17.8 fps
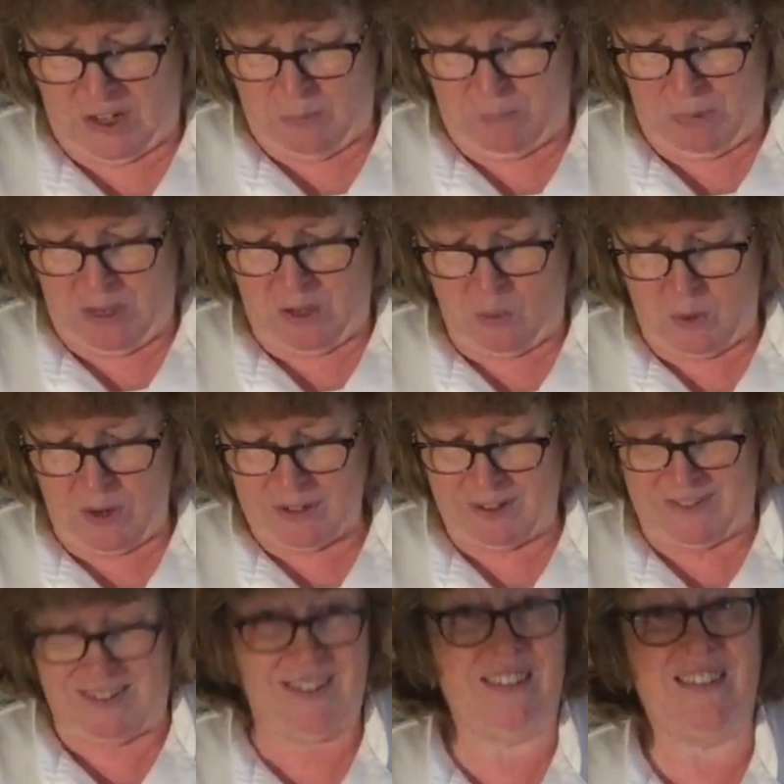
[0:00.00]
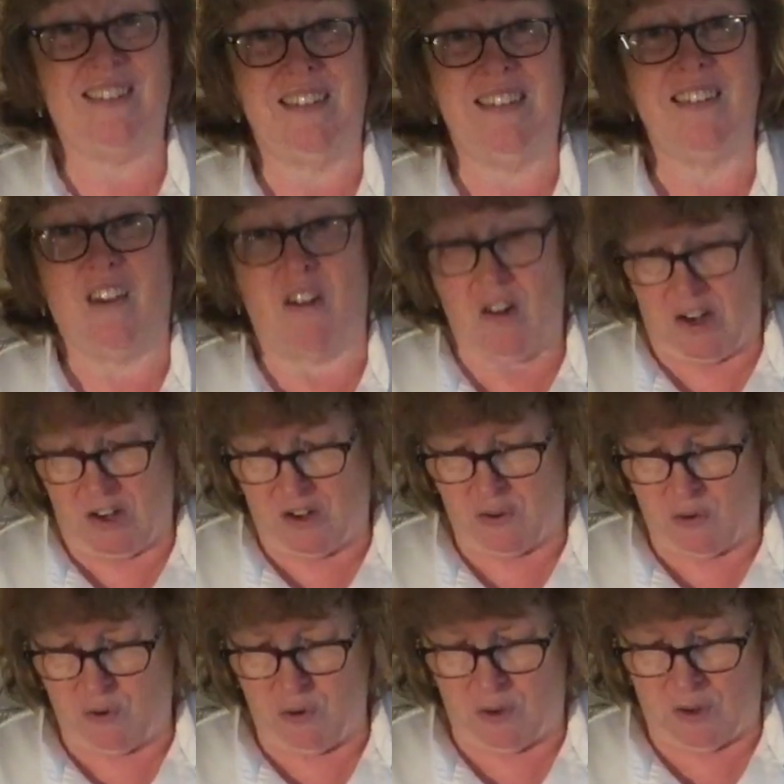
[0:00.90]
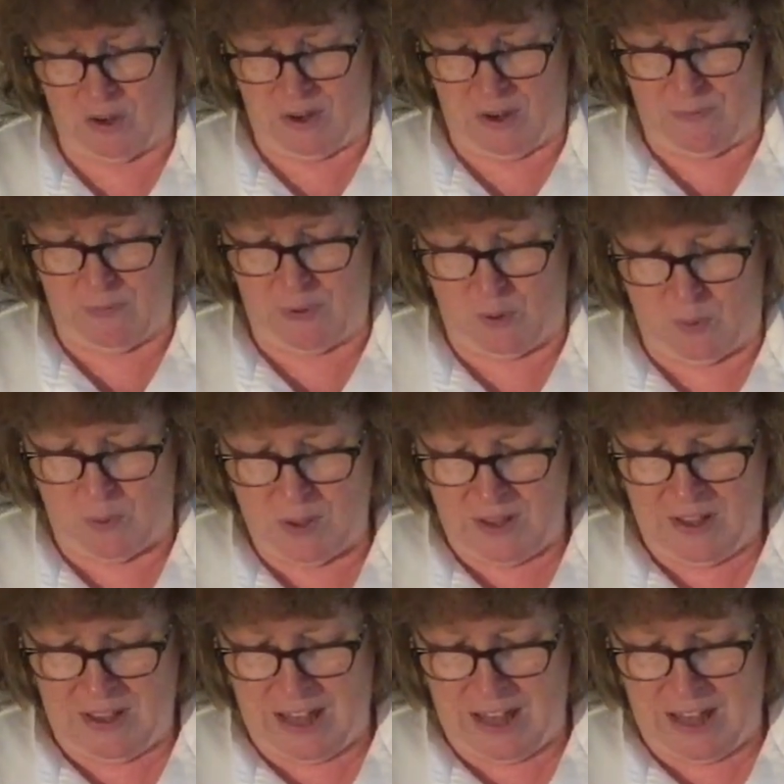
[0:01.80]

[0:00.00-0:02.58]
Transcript: It can be quite a stark cooker if you